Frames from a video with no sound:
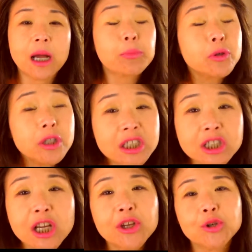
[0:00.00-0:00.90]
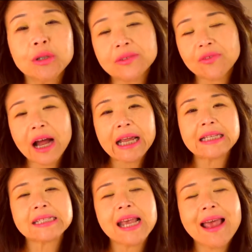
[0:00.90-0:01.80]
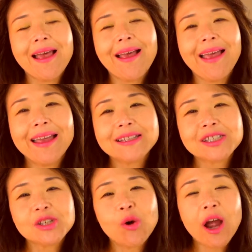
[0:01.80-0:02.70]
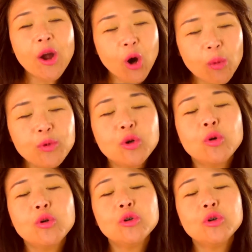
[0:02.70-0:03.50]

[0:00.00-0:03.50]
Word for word: appreciate your advice. And so I hope you'll,